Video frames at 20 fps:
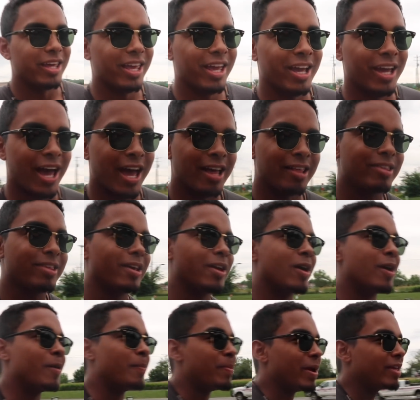Yeah, guys,
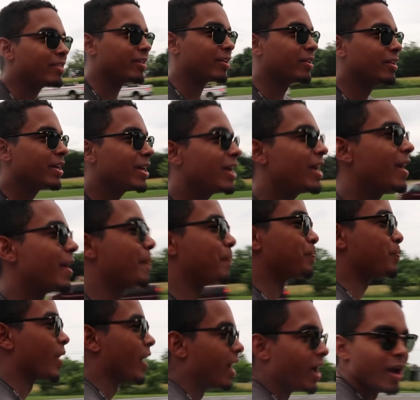so basically,
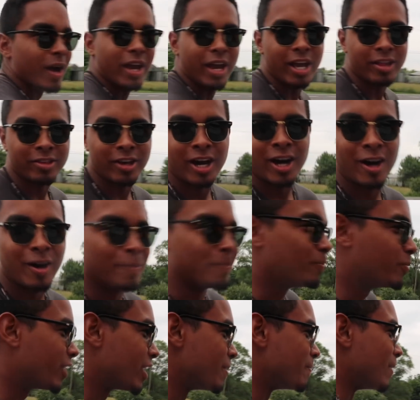it's all
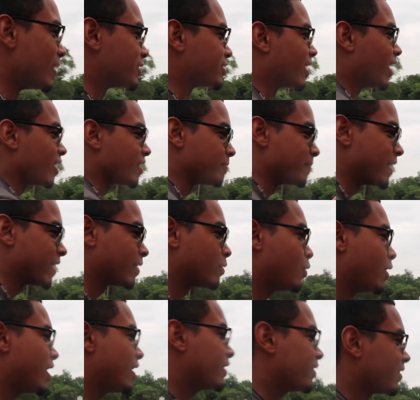pretty much
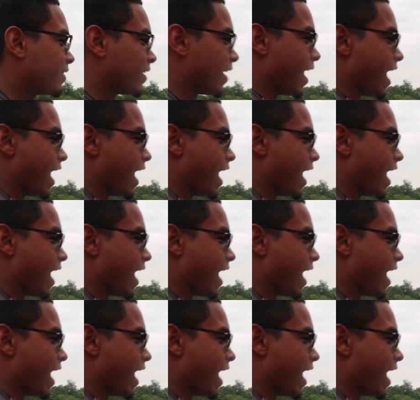cosmetic-wise.